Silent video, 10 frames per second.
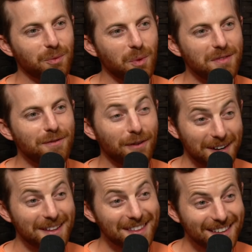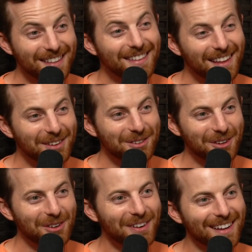One funny thing that you
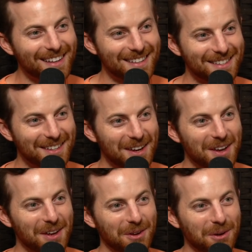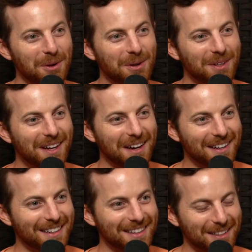do is you'll
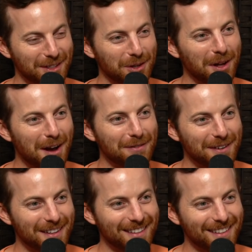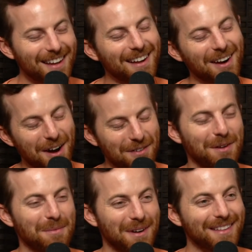often, not
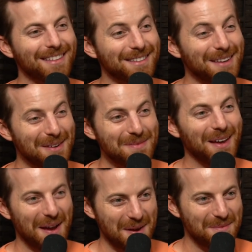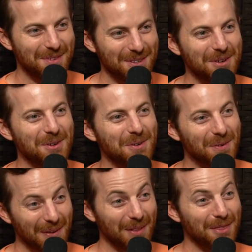often, but sometimes
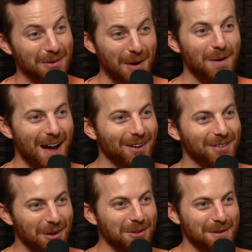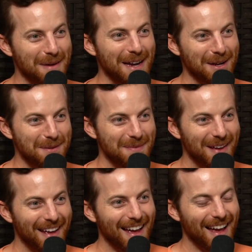you will throw out an ultimatum
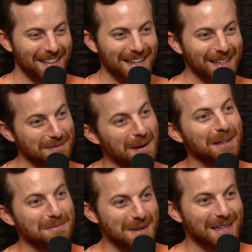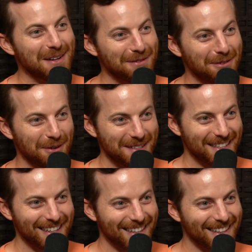and then expect me to
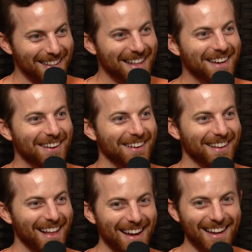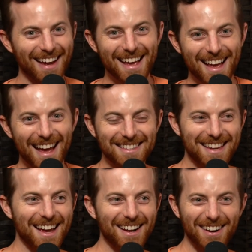enforce it.
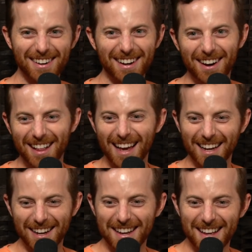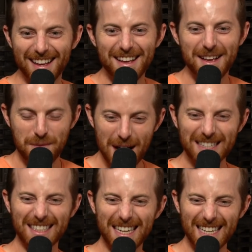At dinner, you're like,
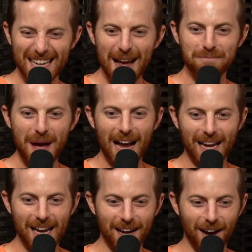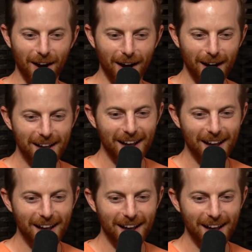Wesley, get back here.